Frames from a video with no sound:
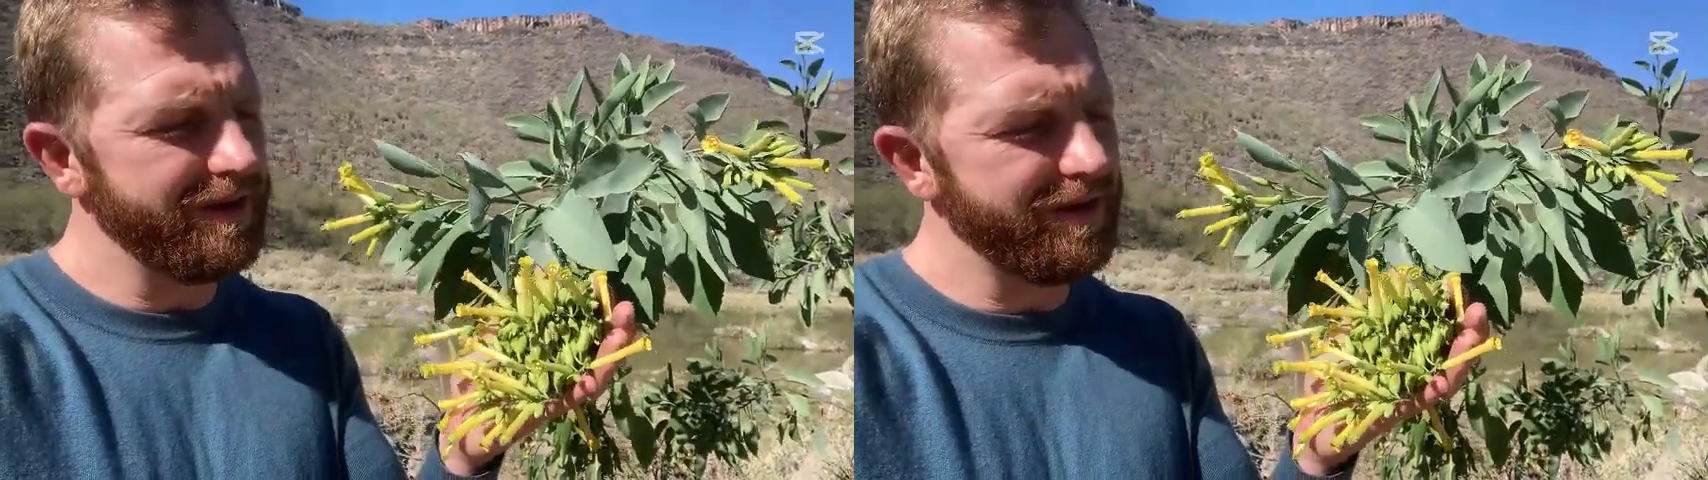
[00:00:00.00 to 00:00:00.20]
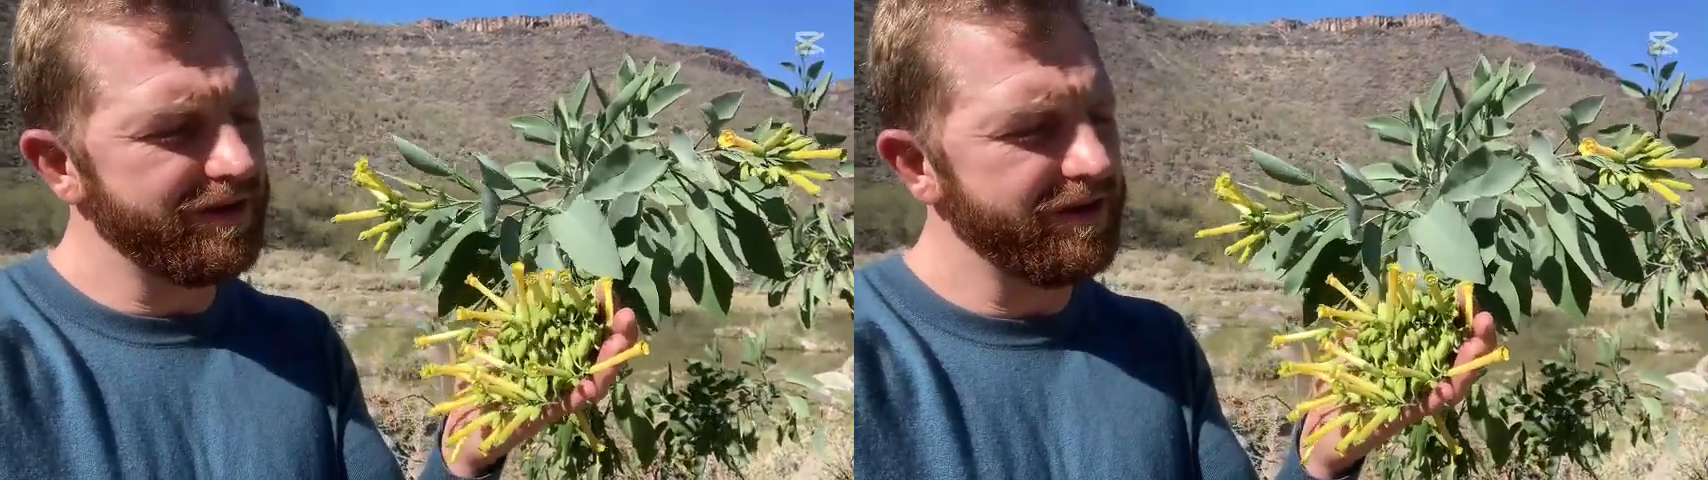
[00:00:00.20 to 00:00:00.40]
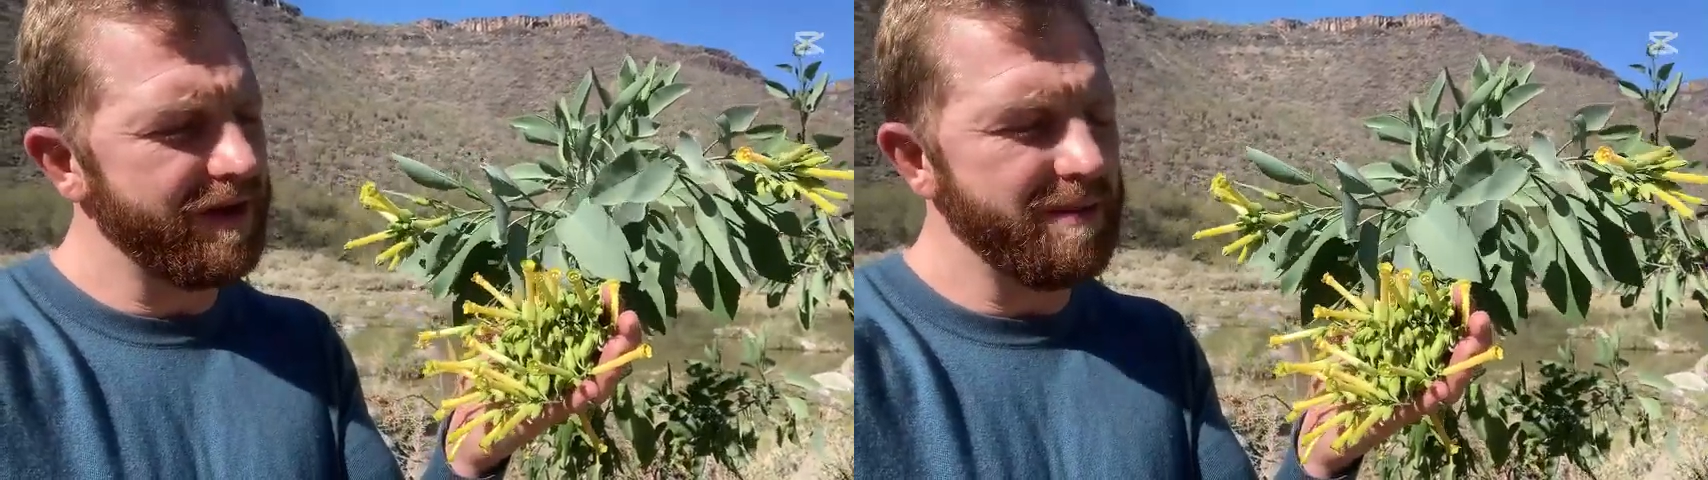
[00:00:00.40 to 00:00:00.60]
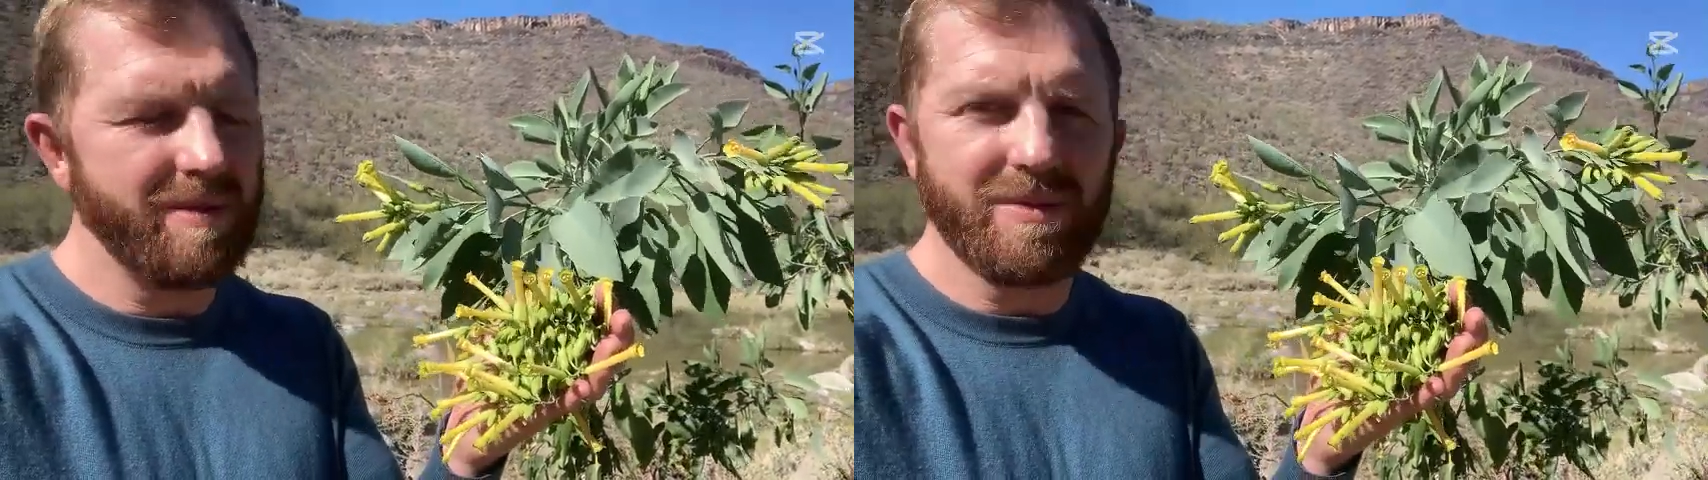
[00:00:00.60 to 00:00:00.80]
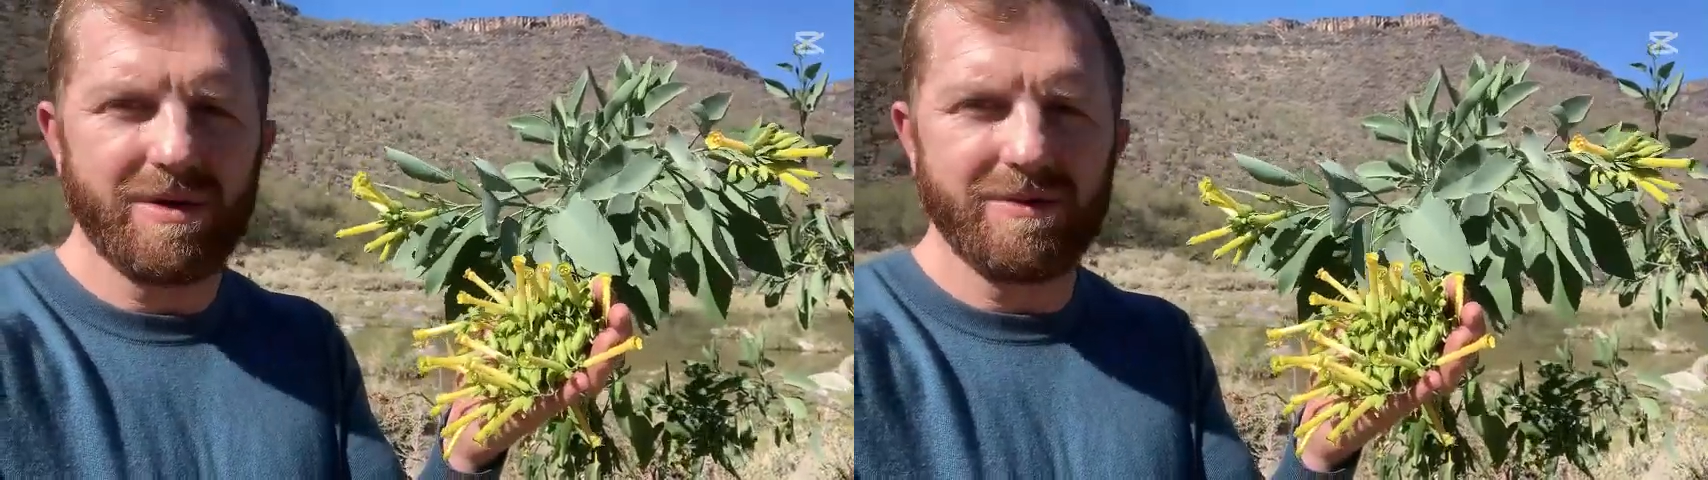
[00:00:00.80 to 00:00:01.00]
this is a
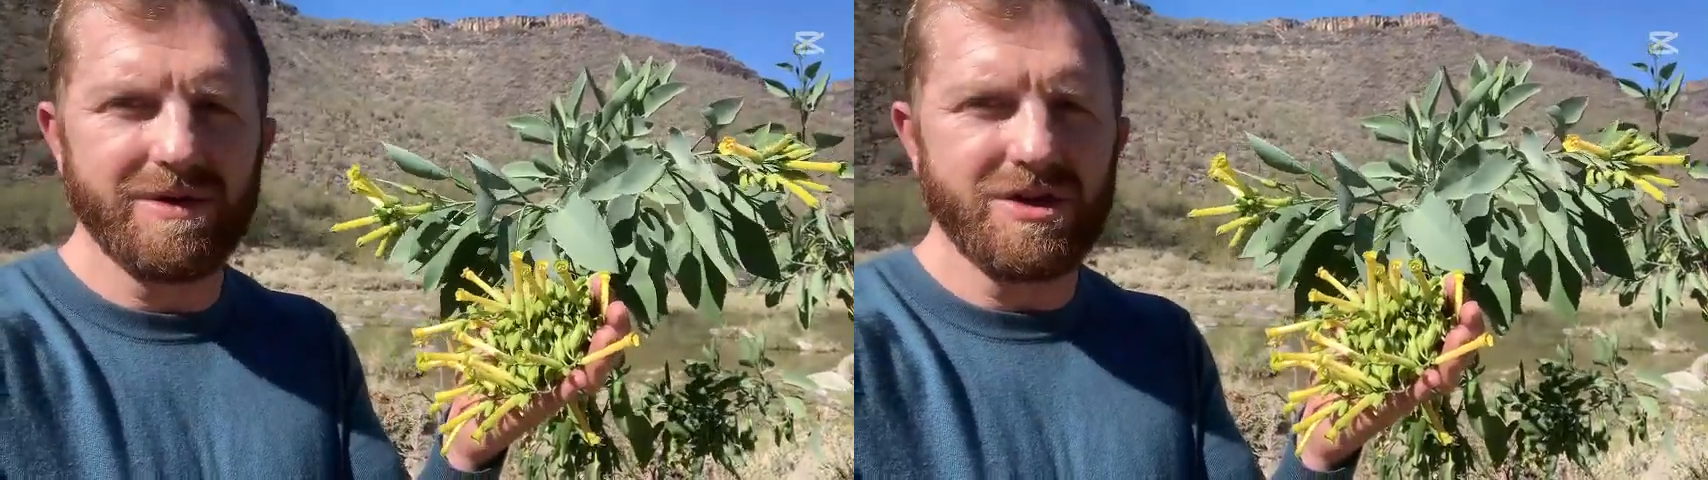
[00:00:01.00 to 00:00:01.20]
member of the